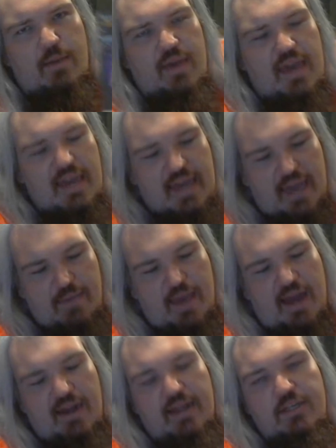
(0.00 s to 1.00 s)
it came
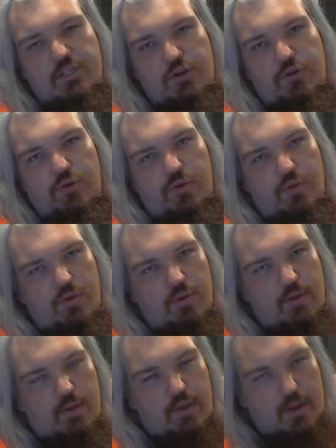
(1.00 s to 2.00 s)
out in June.
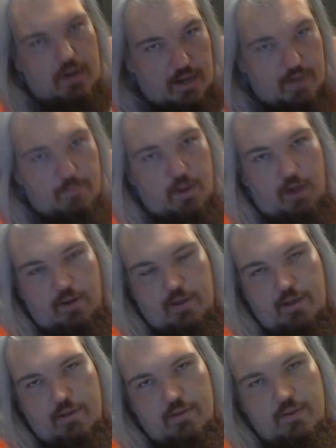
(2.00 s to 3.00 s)
In
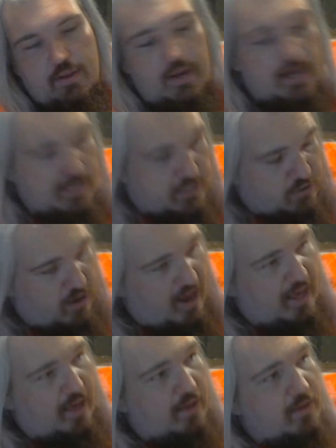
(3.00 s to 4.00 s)
America. In
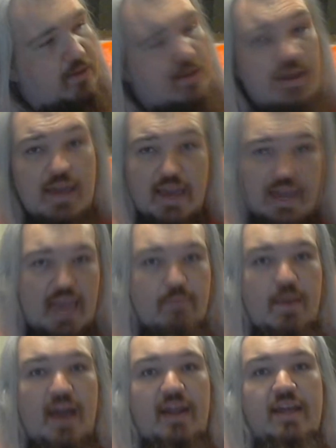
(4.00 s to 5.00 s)
Australia, it
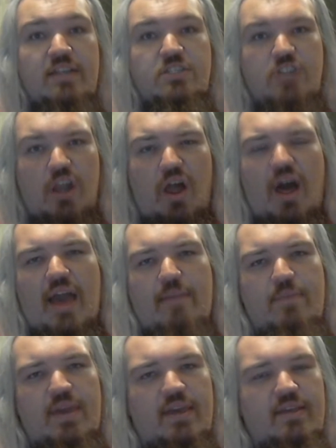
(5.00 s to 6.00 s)
came out in July,
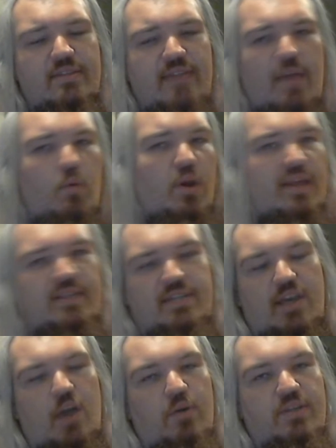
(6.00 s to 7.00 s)
because they wanted it
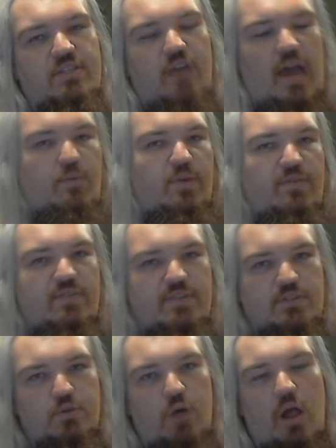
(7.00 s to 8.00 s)
to coincide with the
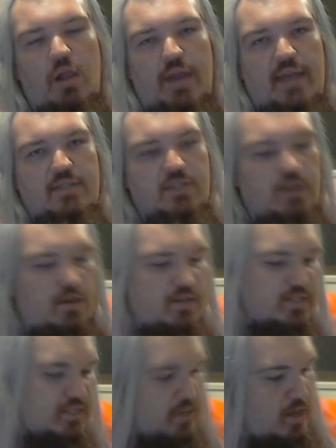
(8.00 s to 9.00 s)
school holidays, you know,
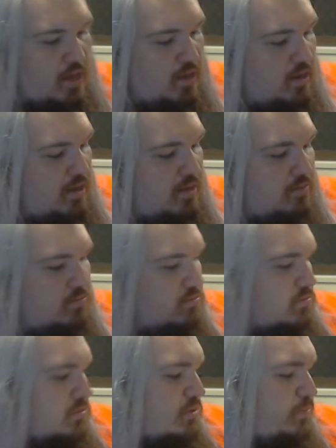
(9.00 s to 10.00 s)
because
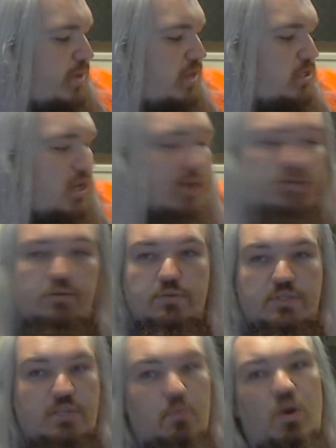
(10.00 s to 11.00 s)
it's PG, I thought it
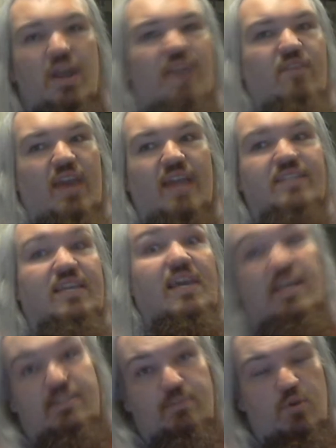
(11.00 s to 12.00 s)
was G. Whatever, it's a
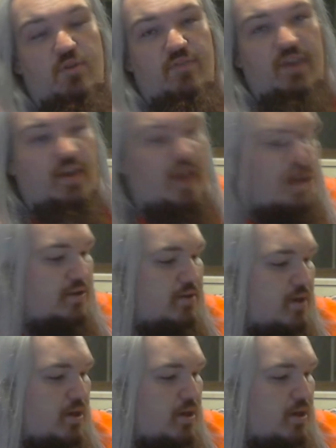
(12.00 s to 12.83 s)
kid's movie, and